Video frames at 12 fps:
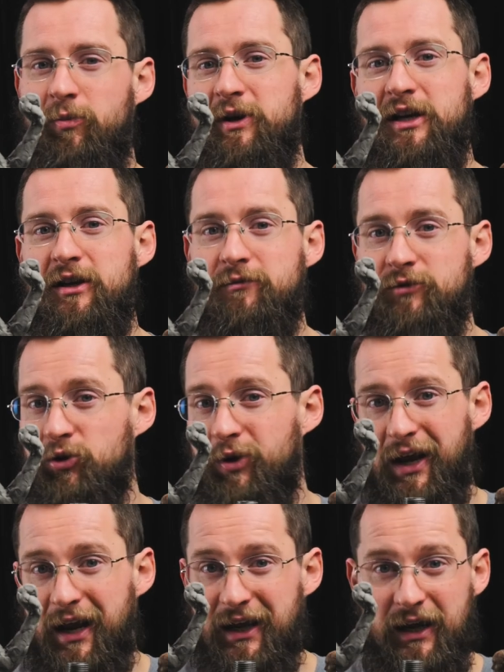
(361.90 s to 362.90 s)
be doing
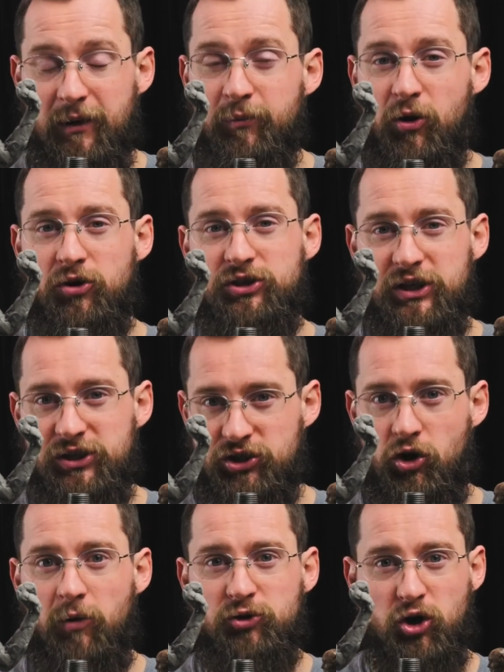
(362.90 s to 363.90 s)
an in-person
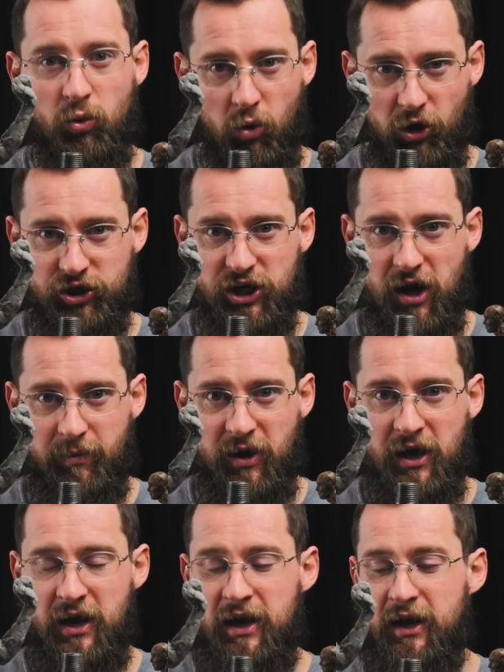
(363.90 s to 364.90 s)
sculpture workshop,
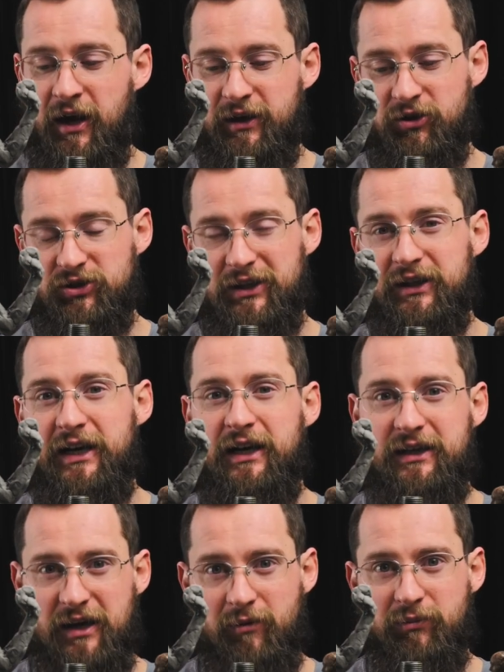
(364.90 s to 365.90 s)
and there's a link
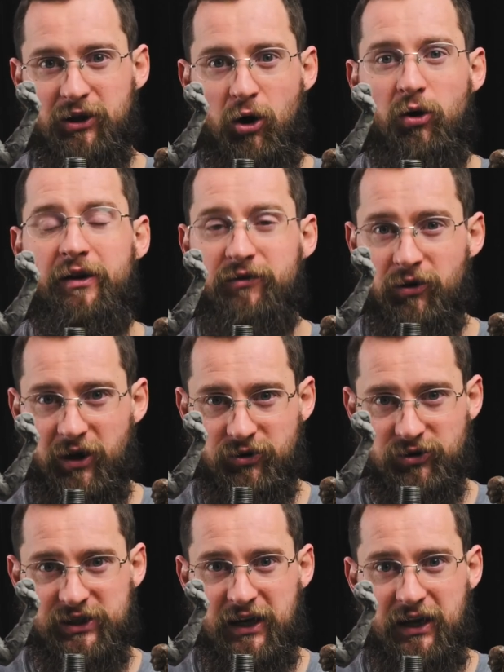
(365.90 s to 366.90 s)
down below if you're
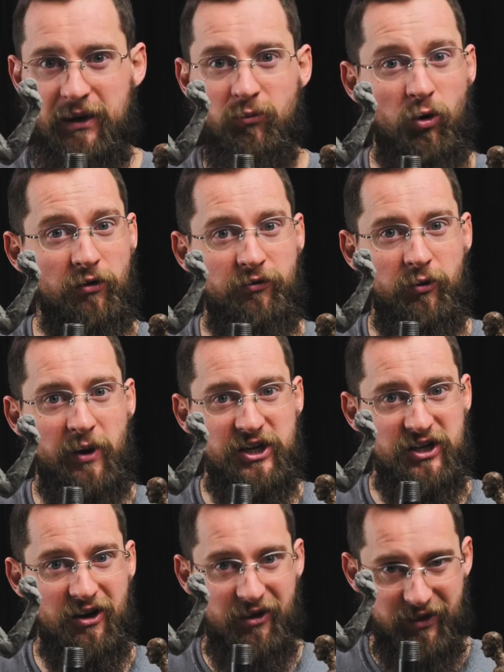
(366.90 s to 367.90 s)
interested in more
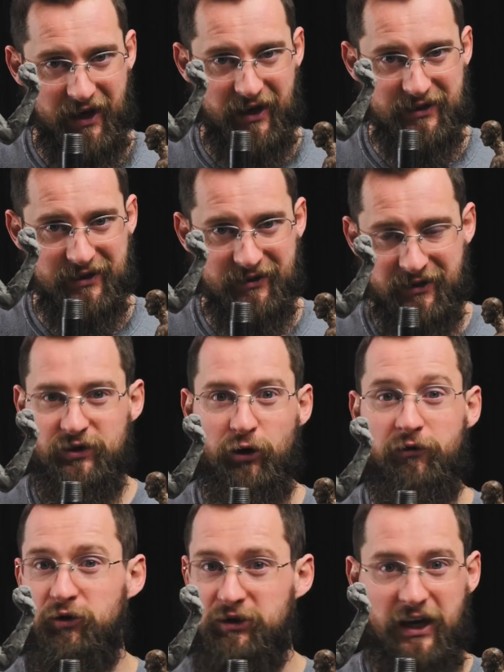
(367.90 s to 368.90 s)
information on that. So
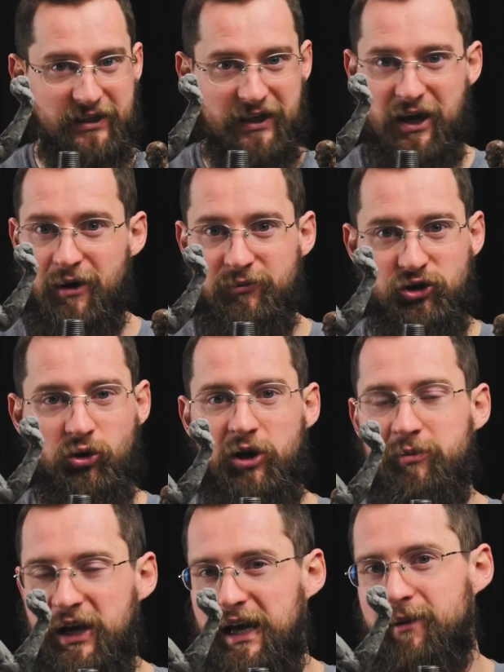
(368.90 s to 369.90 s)
if you'd like to come join
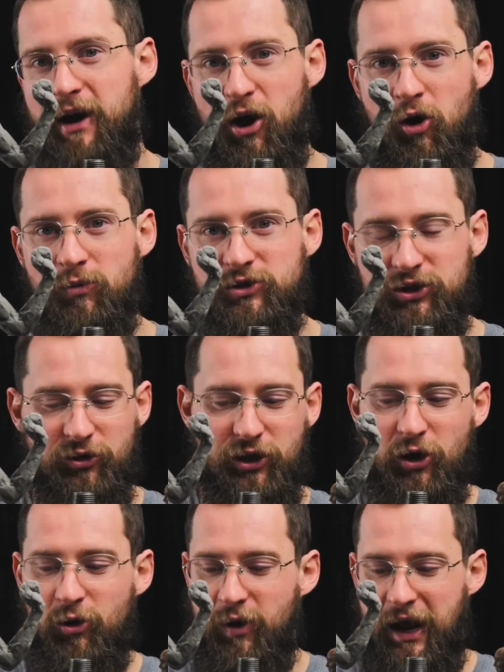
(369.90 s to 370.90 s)
me in my home
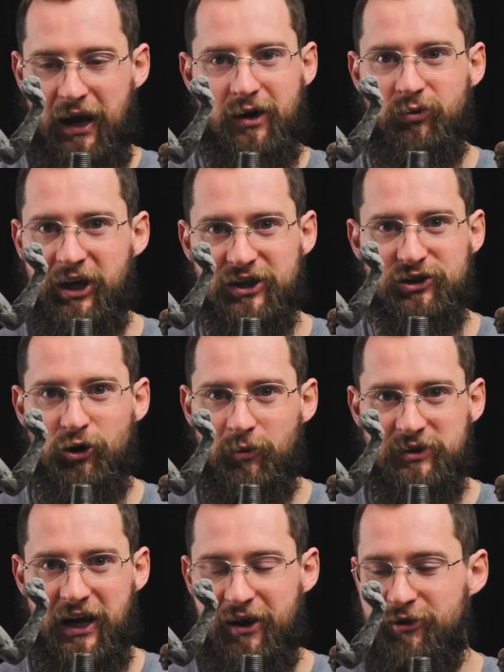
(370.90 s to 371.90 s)
studio and we can sculpt
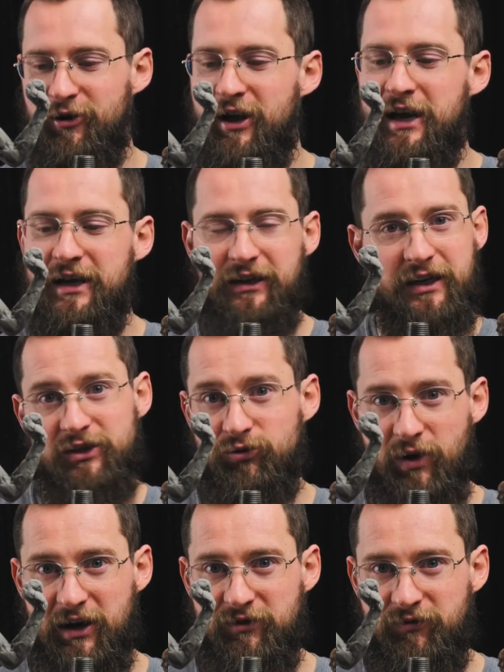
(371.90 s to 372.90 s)
together, get
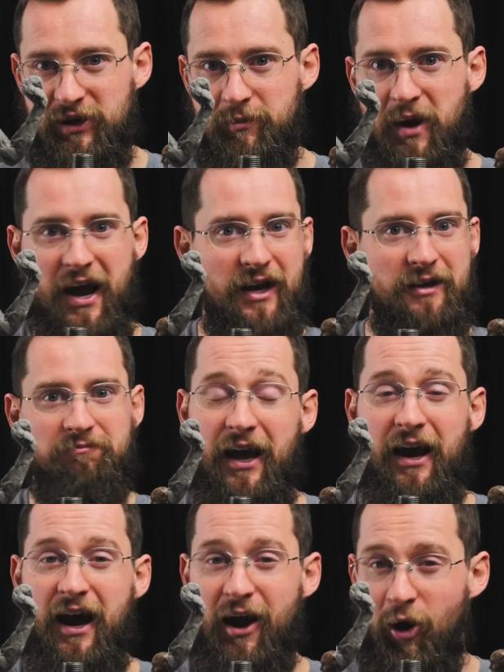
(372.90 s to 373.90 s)
direct feedback,
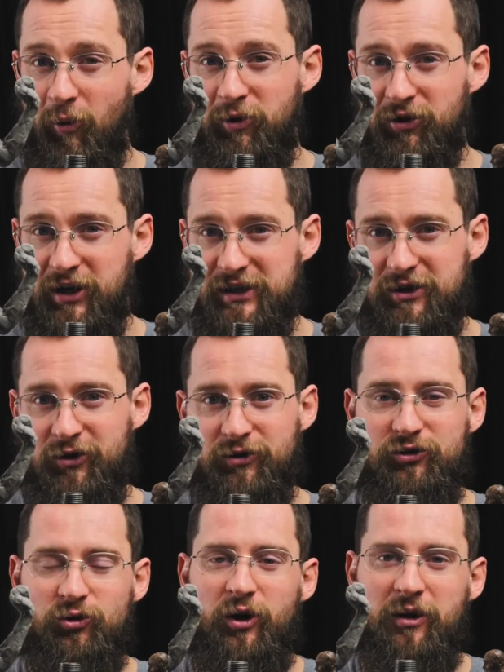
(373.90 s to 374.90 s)
then I hope you'll consider
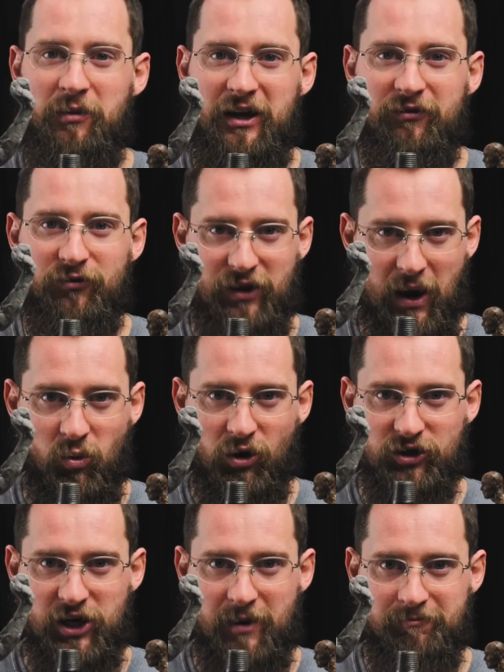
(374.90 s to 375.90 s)
joining me for that
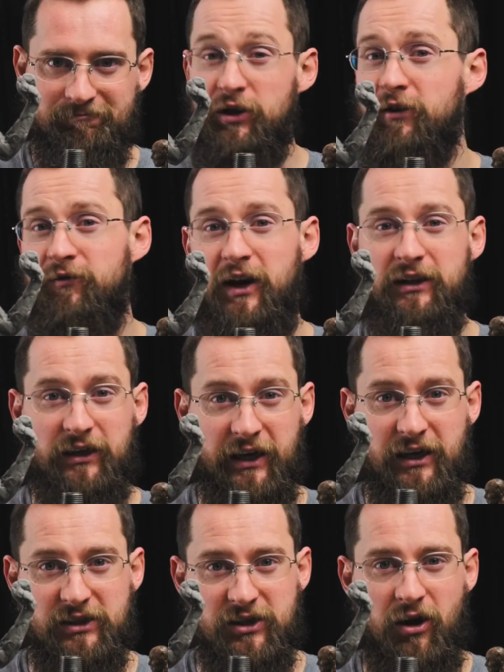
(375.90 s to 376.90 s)
workshop. You can find
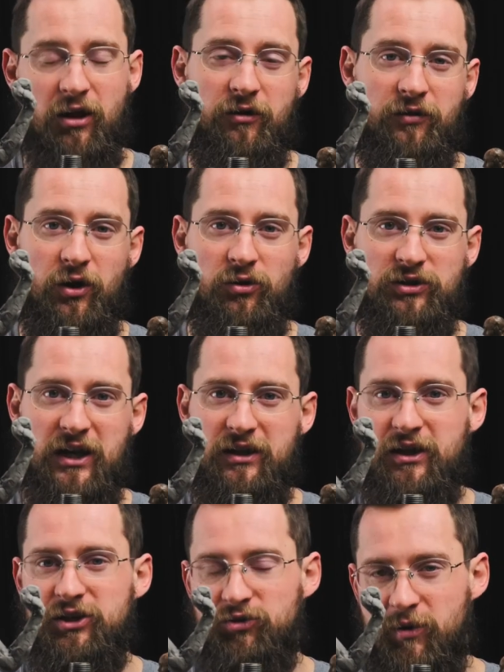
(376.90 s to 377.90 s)
links to all of those in
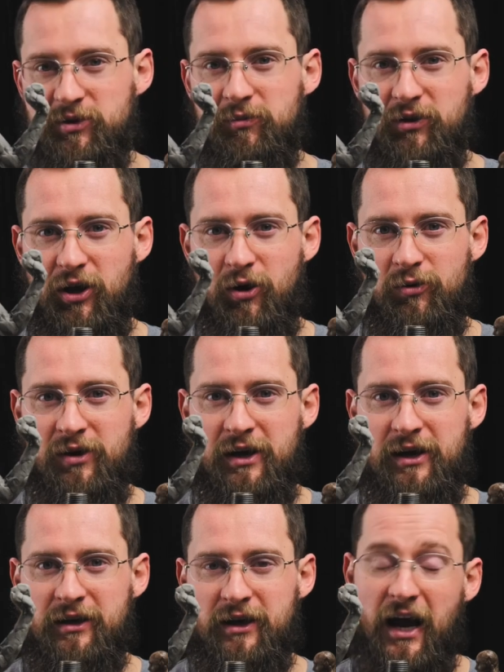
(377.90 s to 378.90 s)
the description below.
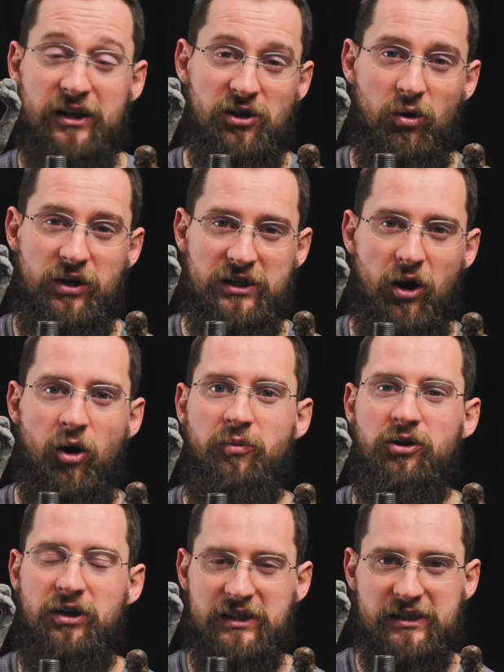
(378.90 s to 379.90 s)
As always, I hope
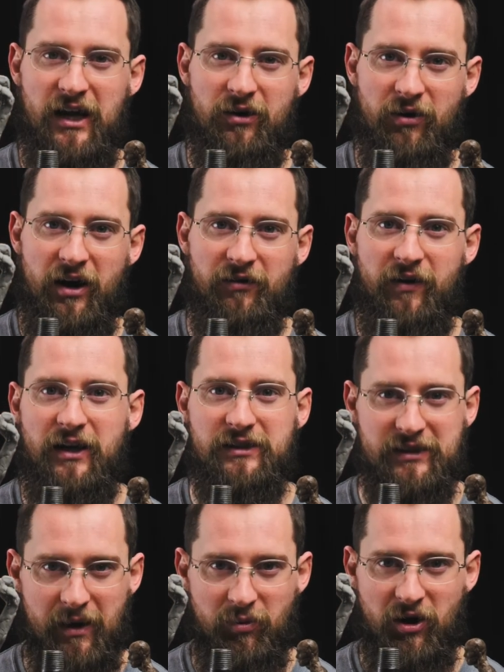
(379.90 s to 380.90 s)
you can stay creative and
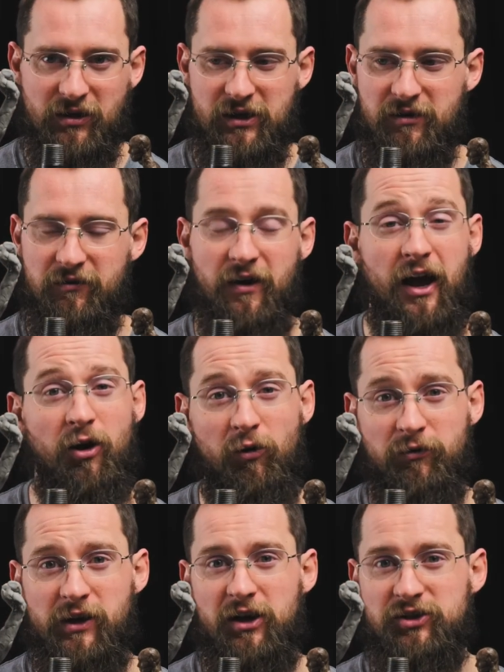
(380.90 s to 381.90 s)
stay productive, and
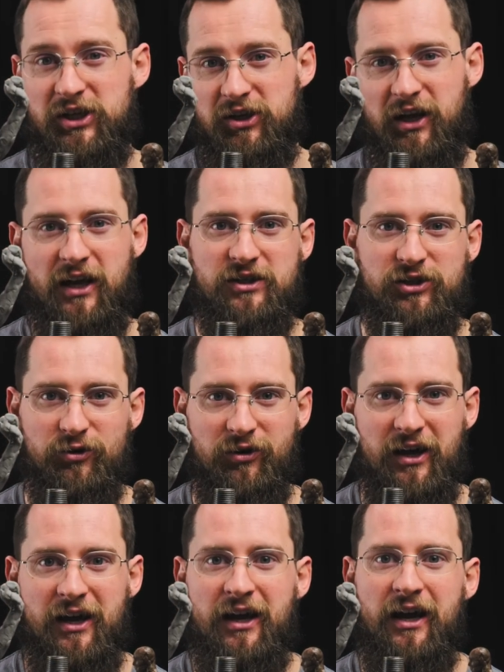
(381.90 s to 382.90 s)
hopefully I'll see you again soon
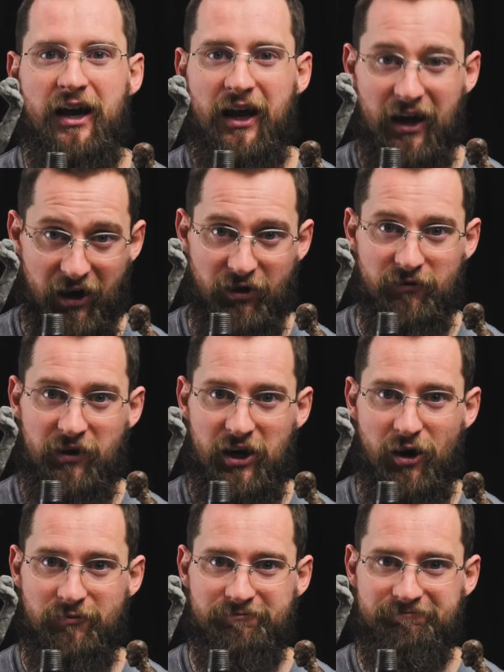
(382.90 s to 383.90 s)
in another video.